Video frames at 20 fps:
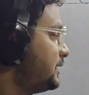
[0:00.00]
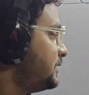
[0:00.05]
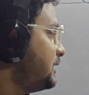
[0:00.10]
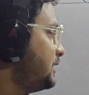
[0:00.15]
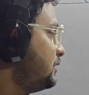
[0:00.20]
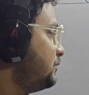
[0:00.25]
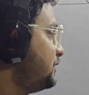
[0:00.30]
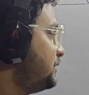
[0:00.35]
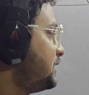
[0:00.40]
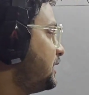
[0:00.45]

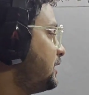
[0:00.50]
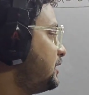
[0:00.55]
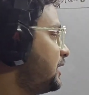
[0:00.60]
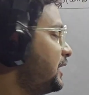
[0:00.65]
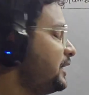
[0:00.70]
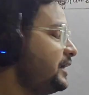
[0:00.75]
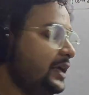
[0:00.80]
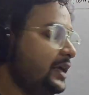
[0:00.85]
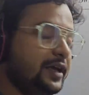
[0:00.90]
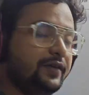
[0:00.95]
then we can
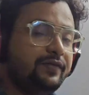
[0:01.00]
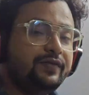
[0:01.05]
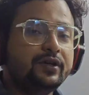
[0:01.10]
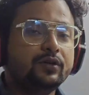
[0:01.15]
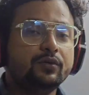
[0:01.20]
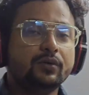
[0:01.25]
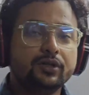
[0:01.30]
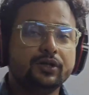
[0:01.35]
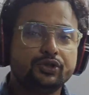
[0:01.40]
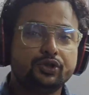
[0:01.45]
write F
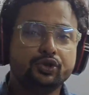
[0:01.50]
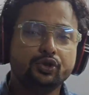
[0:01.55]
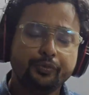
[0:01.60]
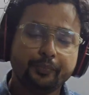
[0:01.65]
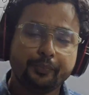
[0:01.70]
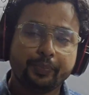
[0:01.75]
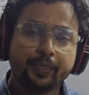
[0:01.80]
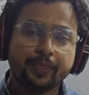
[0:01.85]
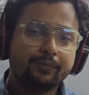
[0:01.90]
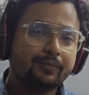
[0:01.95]
equals
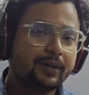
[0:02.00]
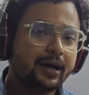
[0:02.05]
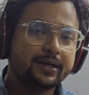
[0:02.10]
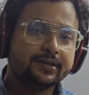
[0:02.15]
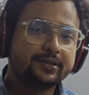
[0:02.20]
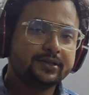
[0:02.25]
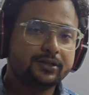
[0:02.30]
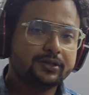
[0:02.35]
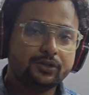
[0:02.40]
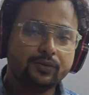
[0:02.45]
to
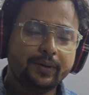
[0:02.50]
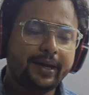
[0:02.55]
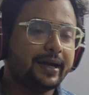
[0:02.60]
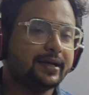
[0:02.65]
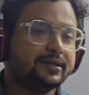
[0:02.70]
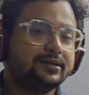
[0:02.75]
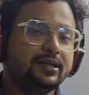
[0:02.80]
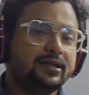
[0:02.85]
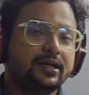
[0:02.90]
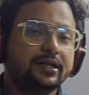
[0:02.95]
mass into
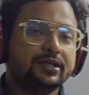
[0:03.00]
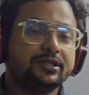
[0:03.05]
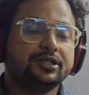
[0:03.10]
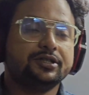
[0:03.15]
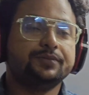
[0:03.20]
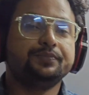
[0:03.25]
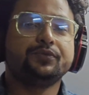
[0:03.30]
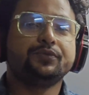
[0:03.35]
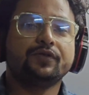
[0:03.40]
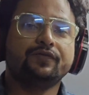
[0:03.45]

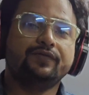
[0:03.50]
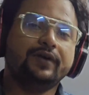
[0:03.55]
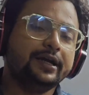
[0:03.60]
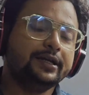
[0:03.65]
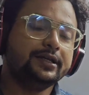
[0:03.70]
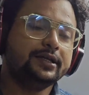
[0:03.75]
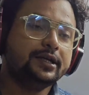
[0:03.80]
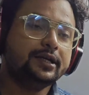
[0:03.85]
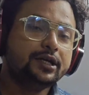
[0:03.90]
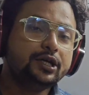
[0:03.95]
acceleration.
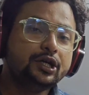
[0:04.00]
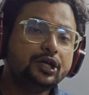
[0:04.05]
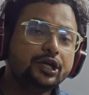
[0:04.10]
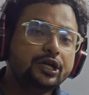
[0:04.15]
Fine.